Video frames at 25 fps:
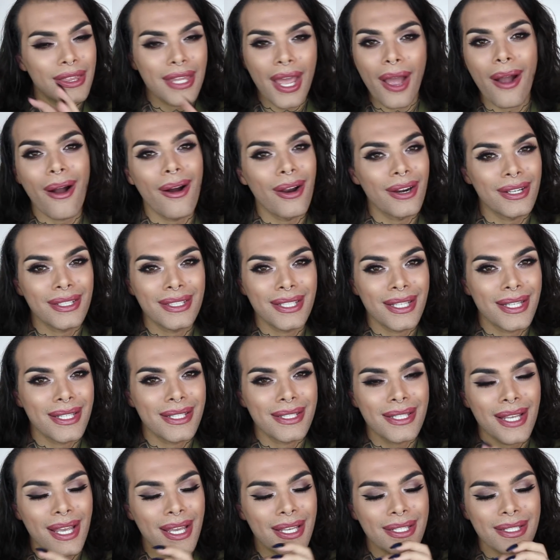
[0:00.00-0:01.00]
that
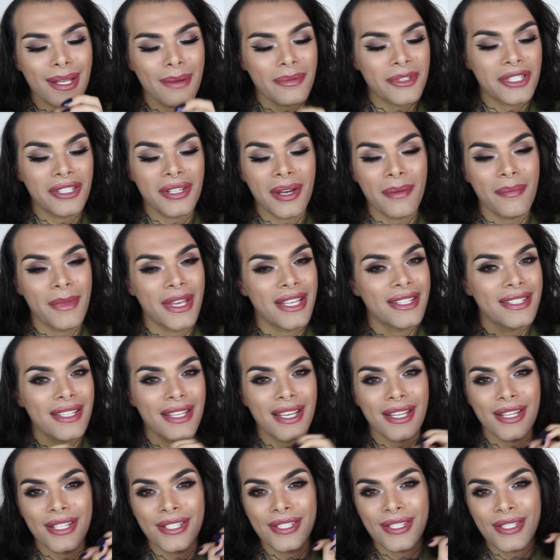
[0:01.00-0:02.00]
artist is absolutely
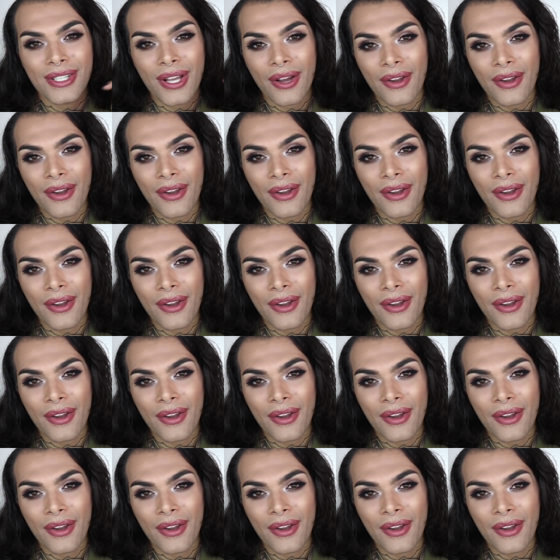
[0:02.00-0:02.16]
amazing and he's